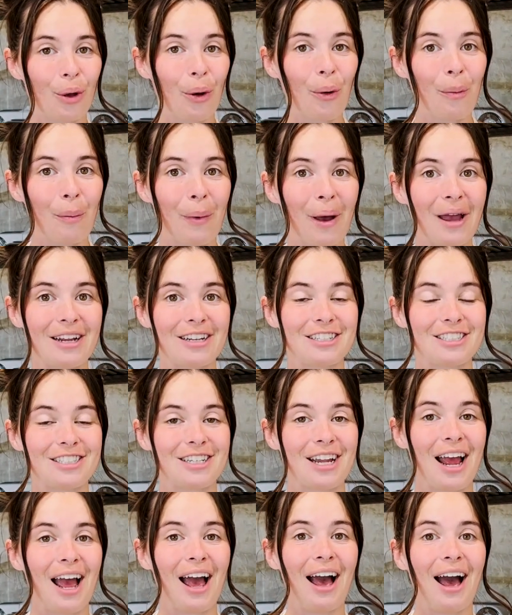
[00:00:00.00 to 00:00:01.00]

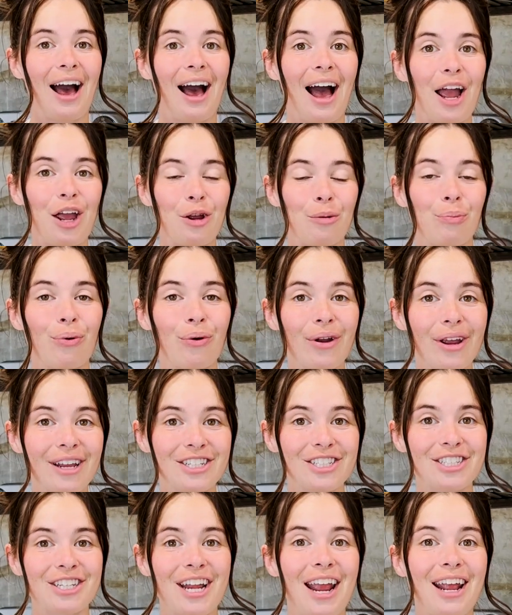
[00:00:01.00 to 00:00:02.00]
much I
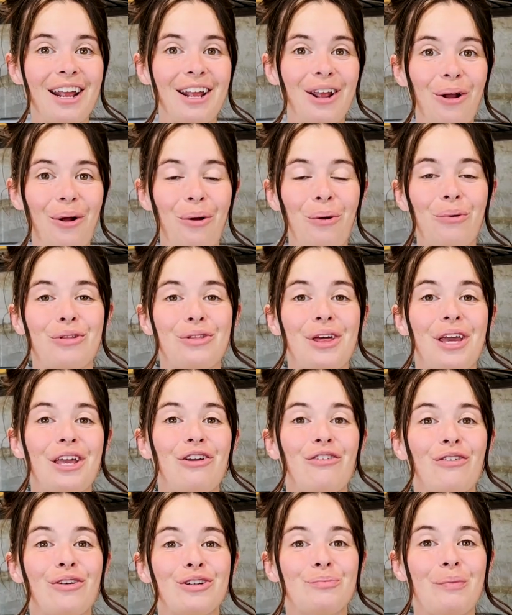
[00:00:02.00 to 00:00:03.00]
appreciate you. Thank you
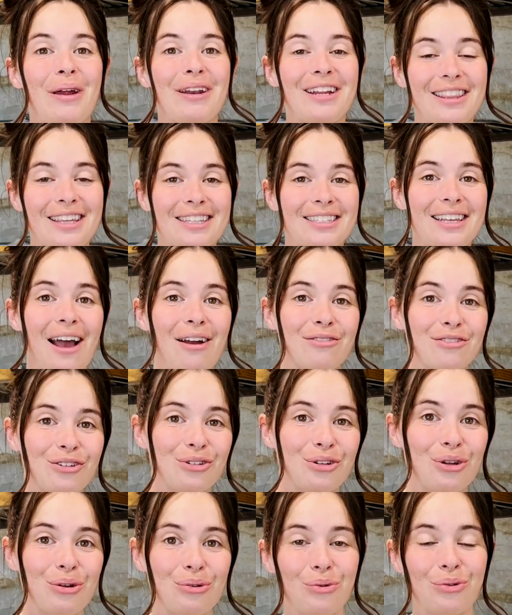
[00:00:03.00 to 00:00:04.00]
for spending this
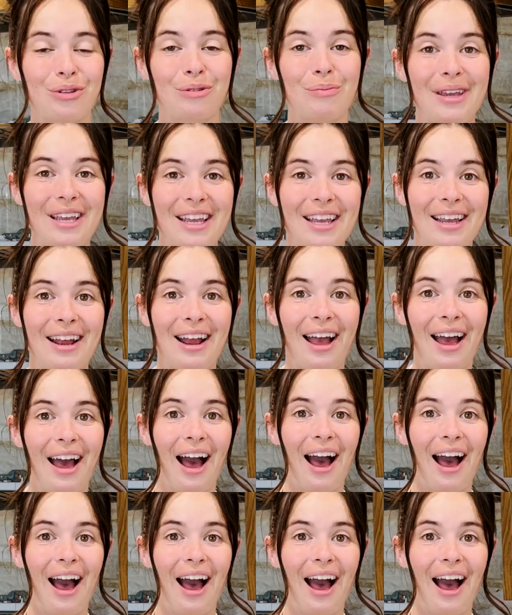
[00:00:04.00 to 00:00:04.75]
afternoon with me.